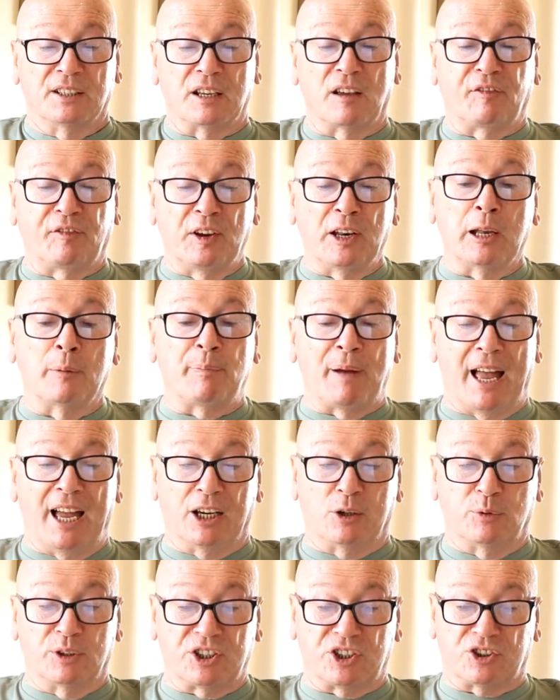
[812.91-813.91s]
You fill a
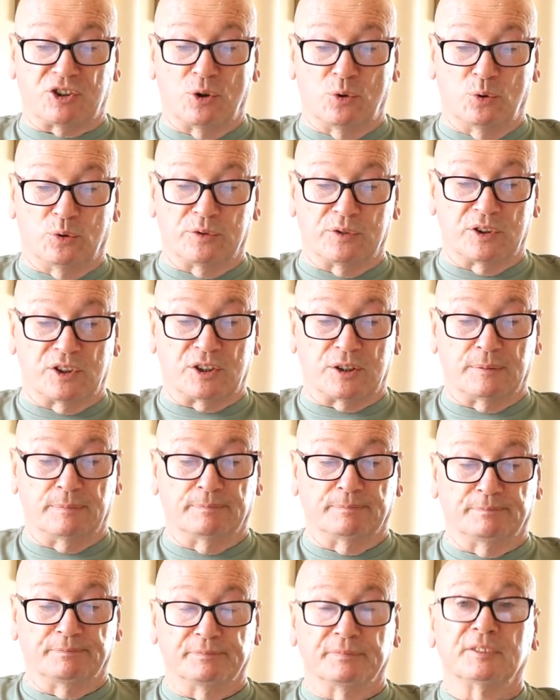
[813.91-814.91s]
bag with
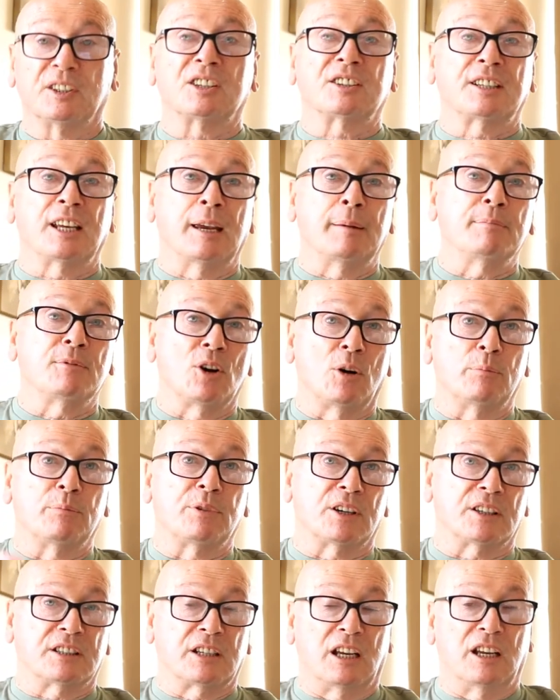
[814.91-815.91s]
stones, the same
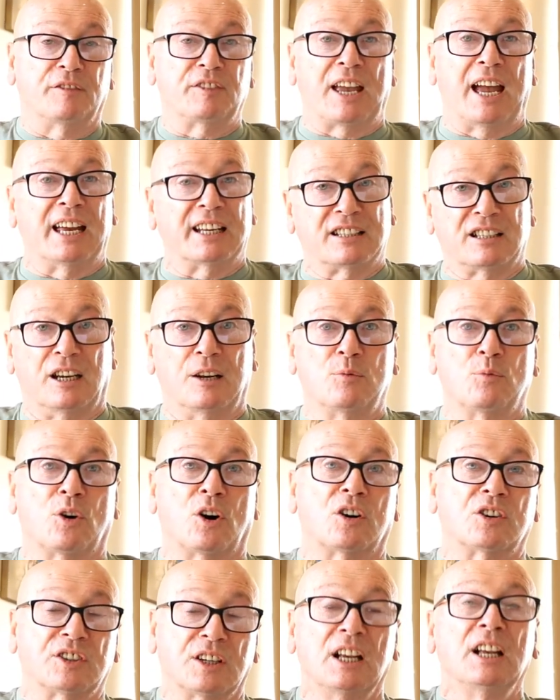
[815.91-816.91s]
number as if you had 10
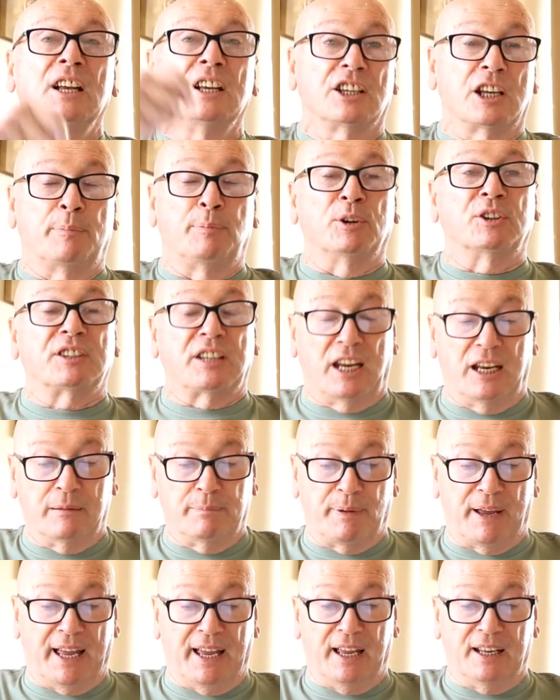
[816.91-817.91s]
warts, you put
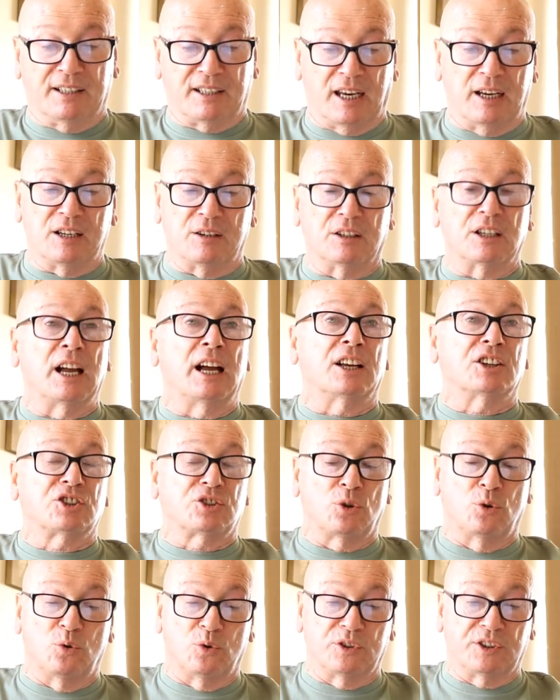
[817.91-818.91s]
10, 10 uh,
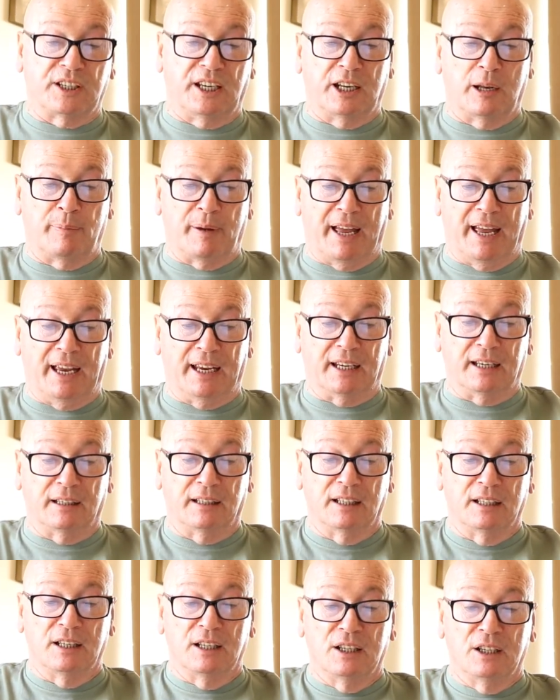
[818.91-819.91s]
stones in a bag.
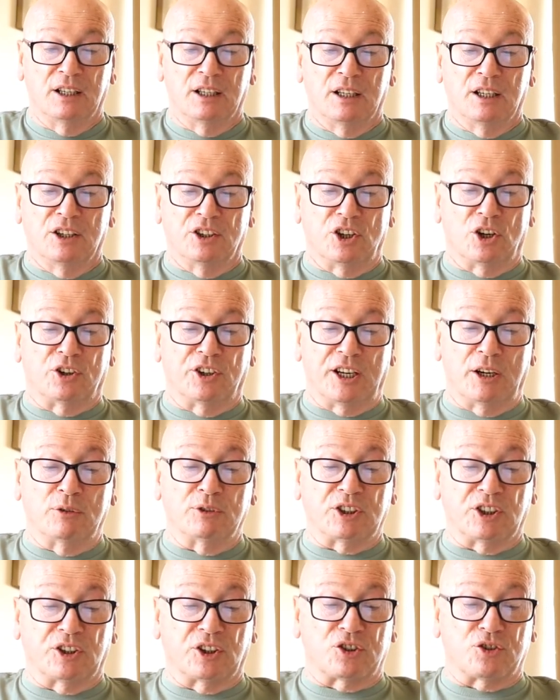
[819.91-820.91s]
You go
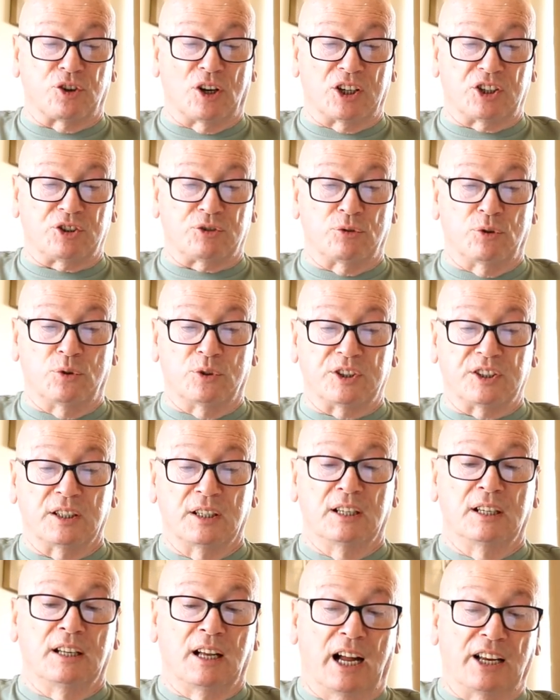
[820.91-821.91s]
down to the
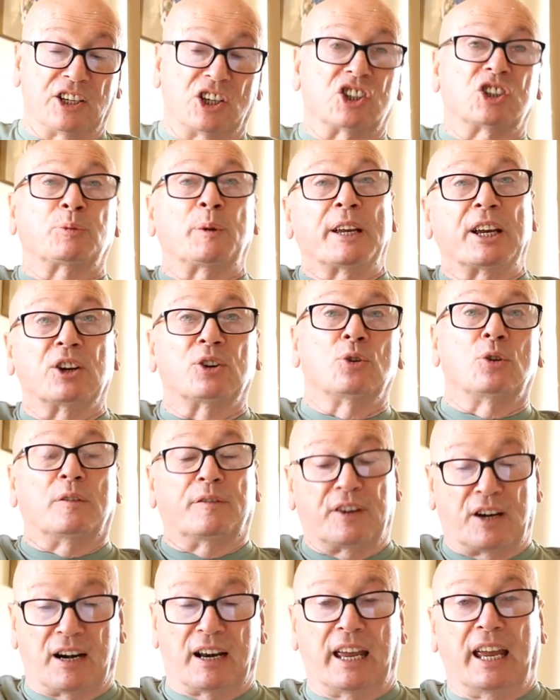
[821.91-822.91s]
crossroads and you swing it
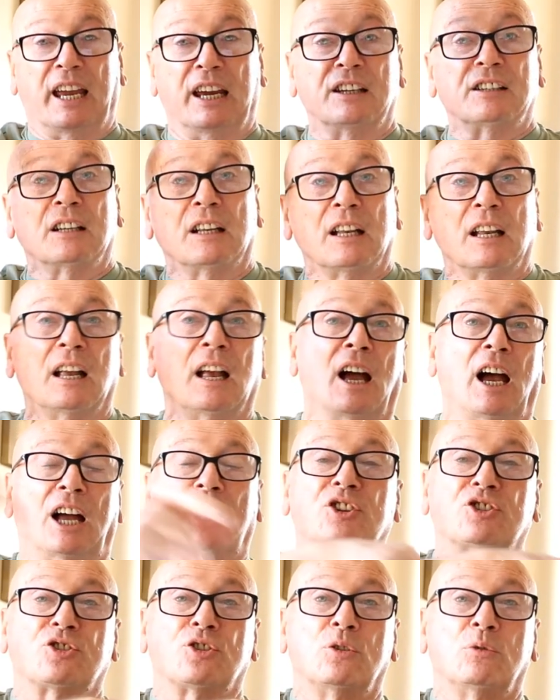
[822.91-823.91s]
over your head
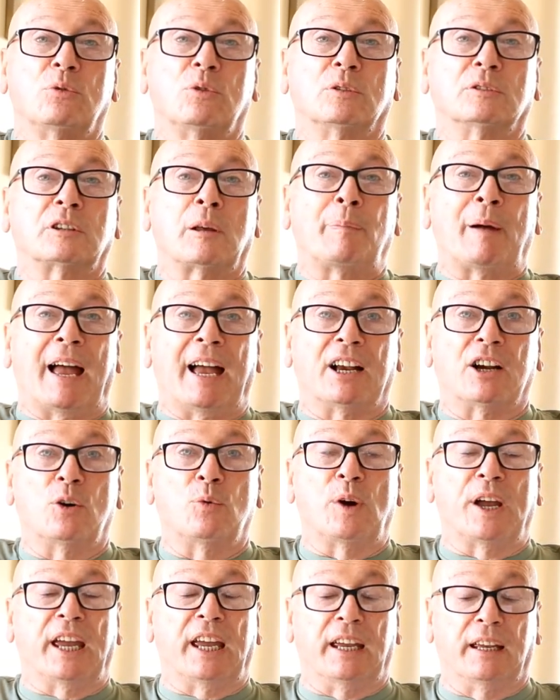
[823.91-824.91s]
and throw the bag
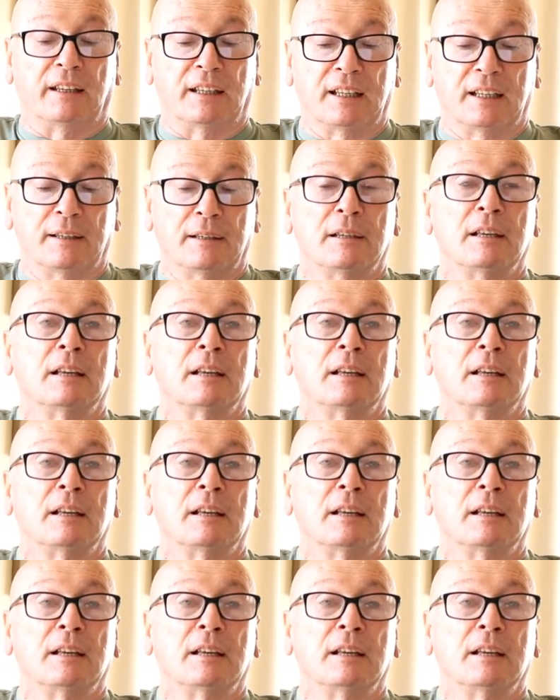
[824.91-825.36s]
away.